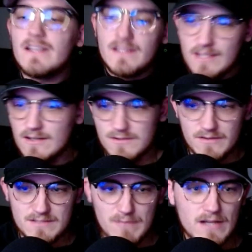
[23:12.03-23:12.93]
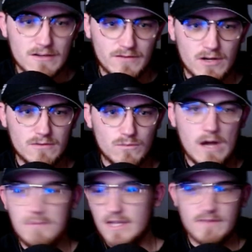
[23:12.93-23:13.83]
tears on this microphone
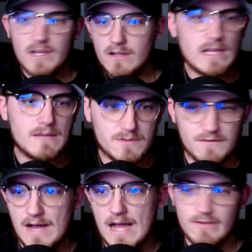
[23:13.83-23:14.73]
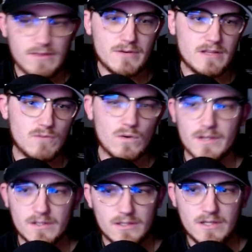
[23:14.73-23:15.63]
while playing video games with Five at 3 in the
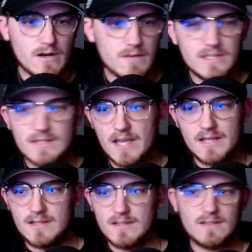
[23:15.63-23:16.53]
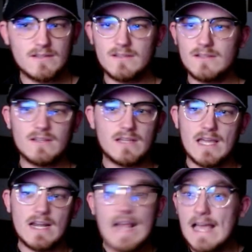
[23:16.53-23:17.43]
morning. You know what I mean? Like,
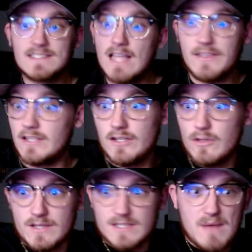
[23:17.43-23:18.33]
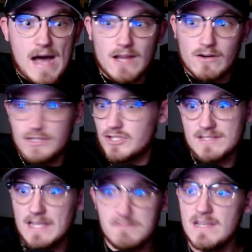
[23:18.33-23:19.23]
and it has nothing to do with Aspire. It's just
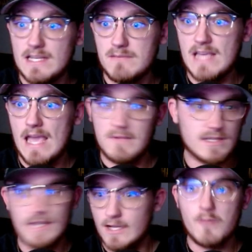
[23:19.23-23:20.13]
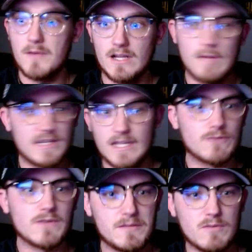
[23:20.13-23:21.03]
like me and him gaming and like opening up and
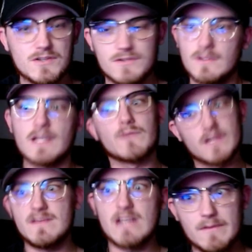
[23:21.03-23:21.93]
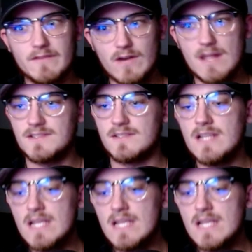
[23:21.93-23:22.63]
getting really personal and like really becoming friends, and